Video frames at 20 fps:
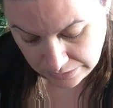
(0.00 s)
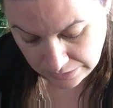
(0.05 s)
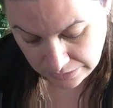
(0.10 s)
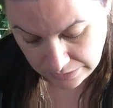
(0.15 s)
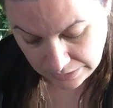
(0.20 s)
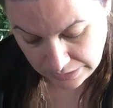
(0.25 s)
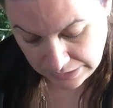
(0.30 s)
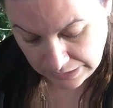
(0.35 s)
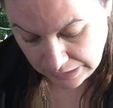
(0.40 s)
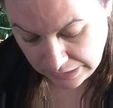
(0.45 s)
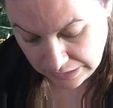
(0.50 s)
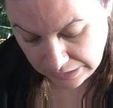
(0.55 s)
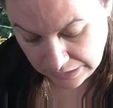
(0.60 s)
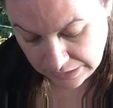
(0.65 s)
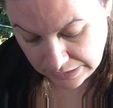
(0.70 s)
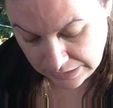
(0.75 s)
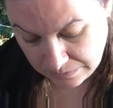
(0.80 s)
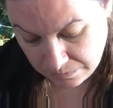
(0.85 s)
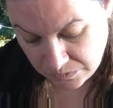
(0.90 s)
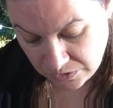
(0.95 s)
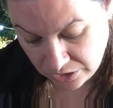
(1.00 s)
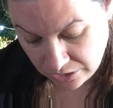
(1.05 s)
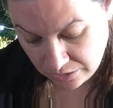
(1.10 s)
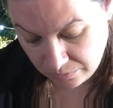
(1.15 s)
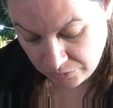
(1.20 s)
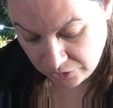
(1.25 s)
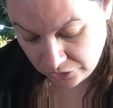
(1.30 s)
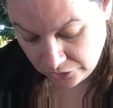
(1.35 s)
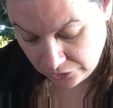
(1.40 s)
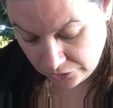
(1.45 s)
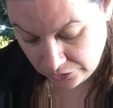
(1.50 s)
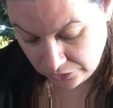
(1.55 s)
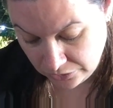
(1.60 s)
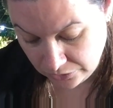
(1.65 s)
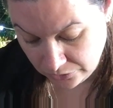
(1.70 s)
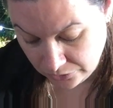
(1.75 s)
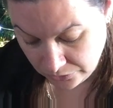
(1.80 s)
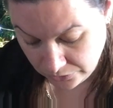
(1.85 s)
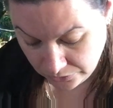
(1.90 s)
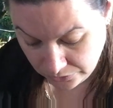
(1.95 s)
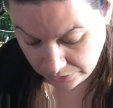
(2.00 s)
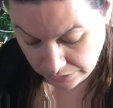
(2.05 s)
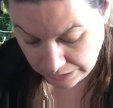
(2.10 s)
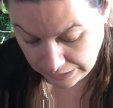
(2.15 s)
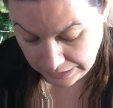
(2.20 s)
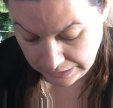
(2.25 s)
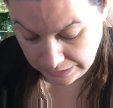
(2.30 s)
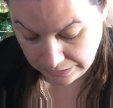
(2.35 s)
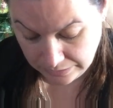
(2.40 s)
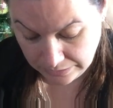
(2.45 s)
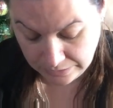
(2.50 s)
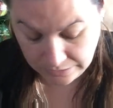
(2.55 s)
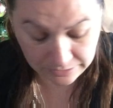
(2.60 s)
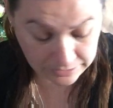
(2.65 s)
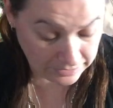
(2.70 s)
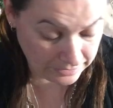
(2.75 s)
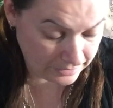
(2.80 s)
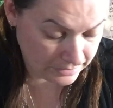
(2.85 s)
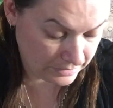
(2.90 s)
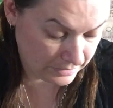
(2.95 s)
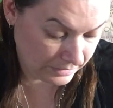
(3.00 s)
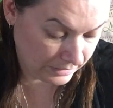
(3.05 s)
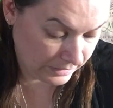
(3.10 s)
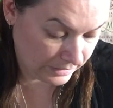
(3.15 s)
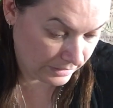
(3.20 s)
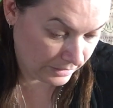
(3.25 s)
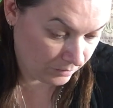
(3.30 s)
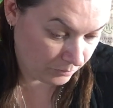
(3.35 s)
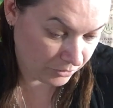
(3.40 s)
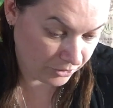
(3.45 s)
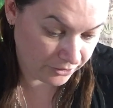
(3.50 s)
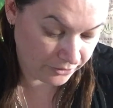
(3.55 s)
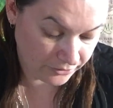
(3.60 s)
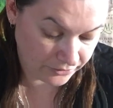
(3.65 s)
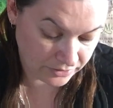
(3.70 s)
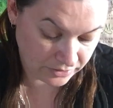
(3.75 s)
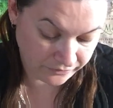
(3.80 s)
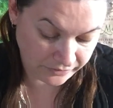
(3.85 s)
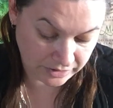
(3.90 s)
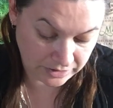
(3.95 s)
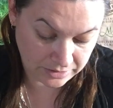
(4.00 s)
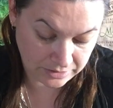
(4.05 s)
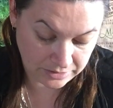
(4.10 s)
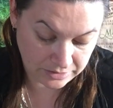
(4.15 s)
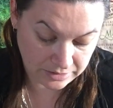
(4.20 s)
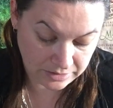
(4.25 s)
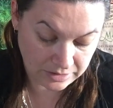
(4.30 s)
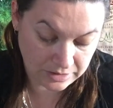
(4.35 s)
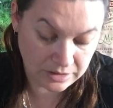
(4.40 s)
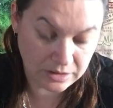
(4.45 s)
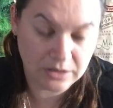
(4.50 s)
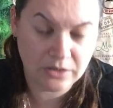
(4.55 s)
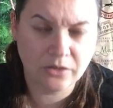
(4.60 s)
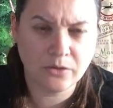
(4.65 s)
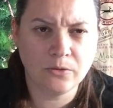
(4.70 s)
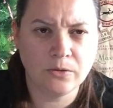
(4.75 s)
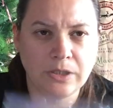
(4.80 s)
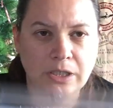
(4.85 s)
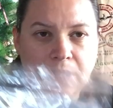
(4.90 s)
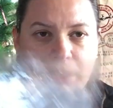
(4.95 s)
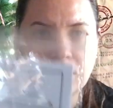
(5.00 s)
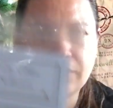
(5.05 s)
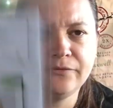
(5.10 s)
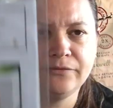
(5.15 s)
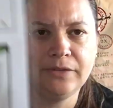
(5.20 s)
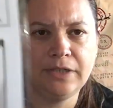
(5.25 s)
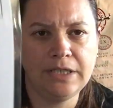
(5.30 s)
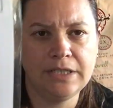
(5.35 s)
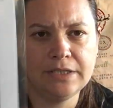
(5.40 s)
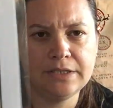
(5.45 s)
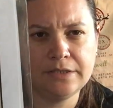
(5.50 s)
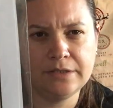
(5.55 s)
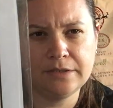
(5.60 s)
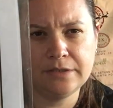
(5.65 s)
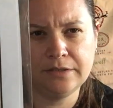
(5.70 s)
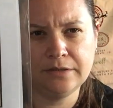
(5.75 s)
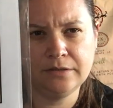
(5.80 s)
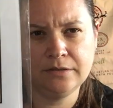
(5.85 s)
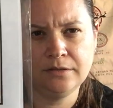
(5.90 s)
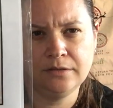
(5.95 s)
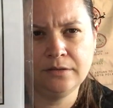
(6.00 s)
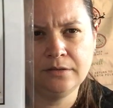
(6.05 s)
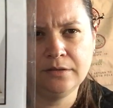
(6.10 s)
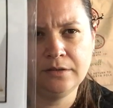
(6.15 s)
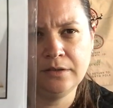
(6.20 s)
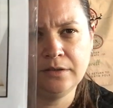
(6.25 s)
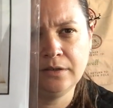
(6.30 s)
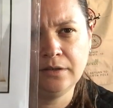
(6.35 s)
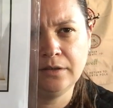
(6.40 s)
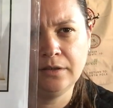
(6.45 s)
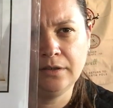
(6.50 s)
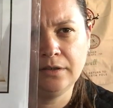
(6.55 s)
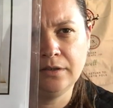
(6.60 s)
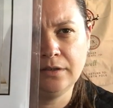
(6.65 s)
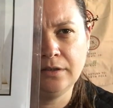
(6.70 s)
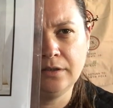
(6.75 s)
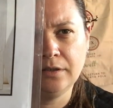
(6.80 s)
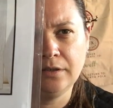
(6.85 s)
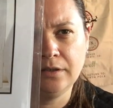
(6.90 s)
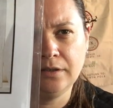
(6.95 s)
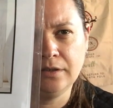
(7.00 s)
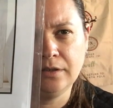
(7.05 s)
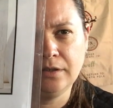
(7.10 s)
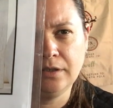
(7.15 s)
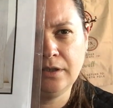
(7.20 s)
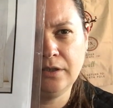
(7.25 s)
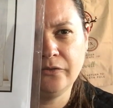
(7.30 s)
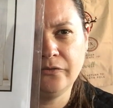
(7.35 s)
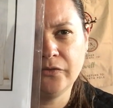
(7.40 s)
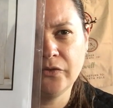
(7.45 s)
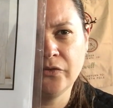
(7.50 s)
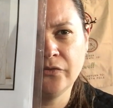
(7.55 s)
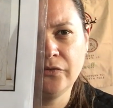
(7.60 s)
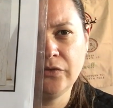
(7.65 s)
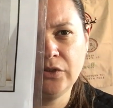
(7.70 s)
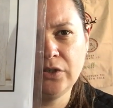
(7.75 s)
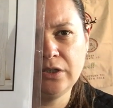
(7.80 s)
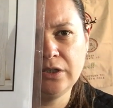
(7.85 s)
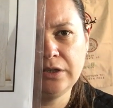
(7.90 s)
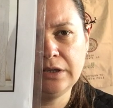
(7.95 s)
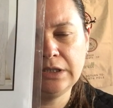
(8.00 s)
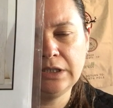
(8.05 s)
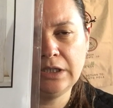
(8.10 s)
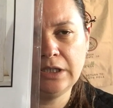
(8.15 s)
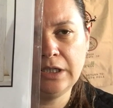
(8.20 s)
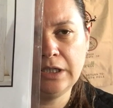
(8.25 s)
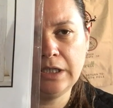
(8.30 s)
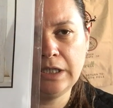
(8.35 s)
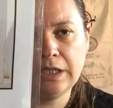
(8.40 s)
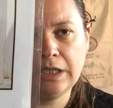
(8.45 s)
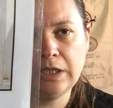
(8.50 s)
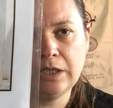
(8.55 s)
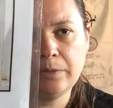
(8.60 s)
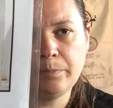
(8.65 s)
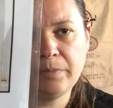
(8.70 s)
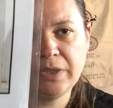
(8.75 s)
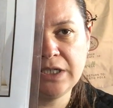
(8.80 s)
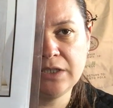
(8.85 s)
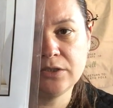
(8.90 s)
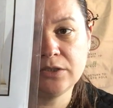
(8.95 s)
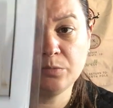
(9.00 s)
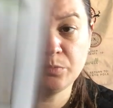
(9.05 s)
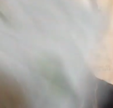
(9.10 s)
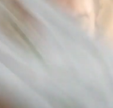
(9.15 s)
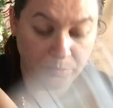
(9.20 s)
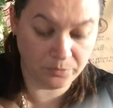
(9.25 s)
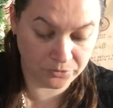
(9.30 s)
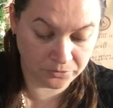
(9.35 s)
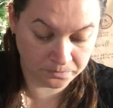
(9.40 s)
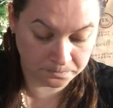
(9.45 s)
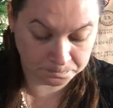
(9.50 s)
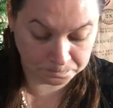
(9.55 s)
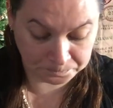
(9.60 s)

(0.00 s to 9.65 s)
I started this some time ago on Ada, 16 count by the looks of it. It's called Our Love Nest, and I've converted the pink to purple,